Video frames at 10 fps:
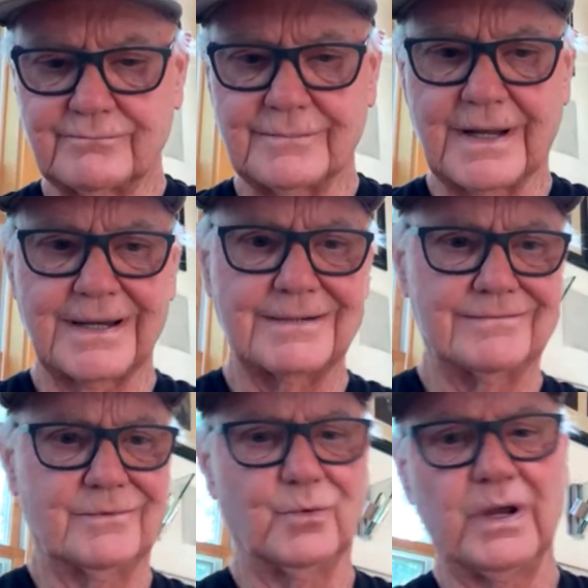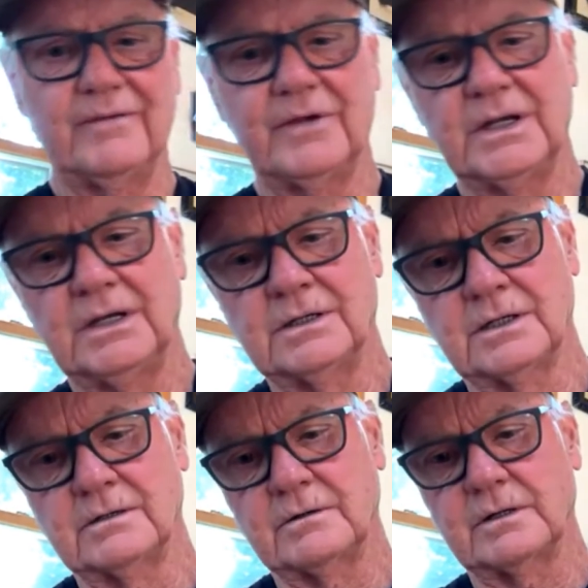like weaving
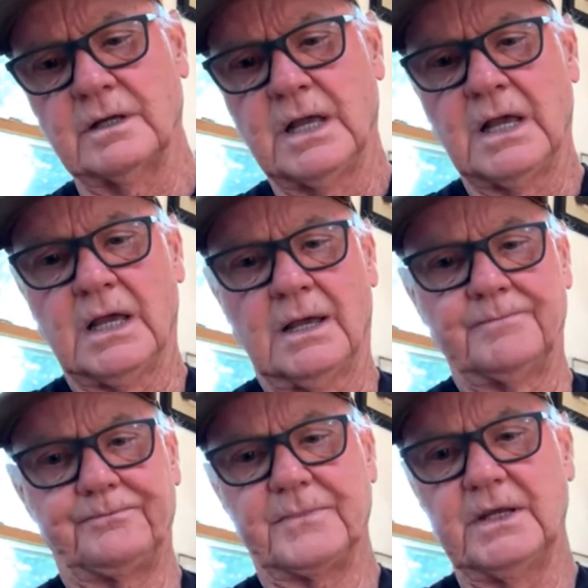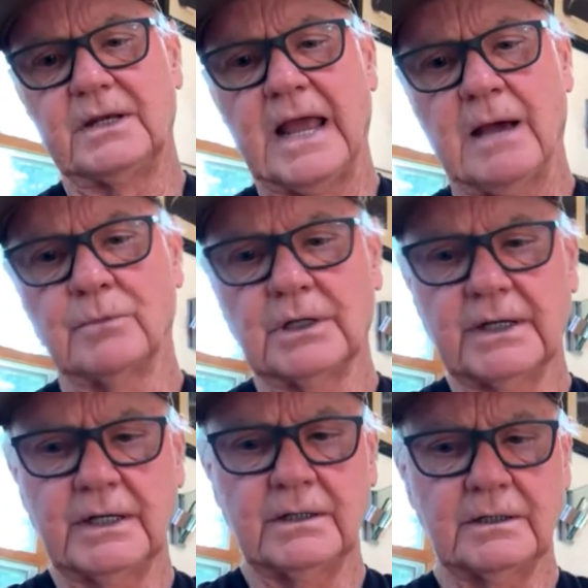and
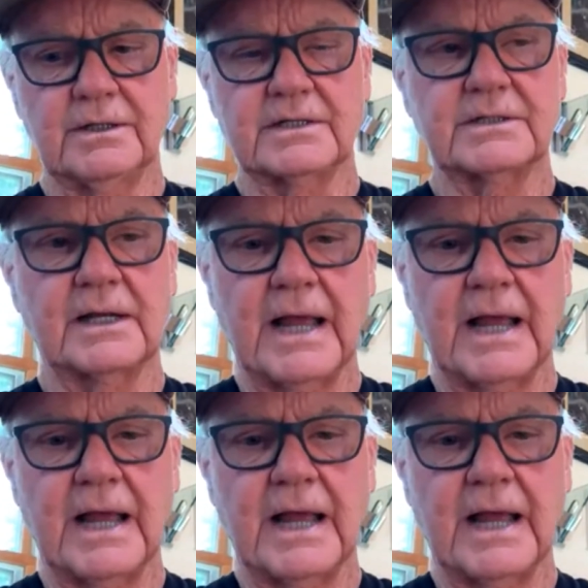enameling and this and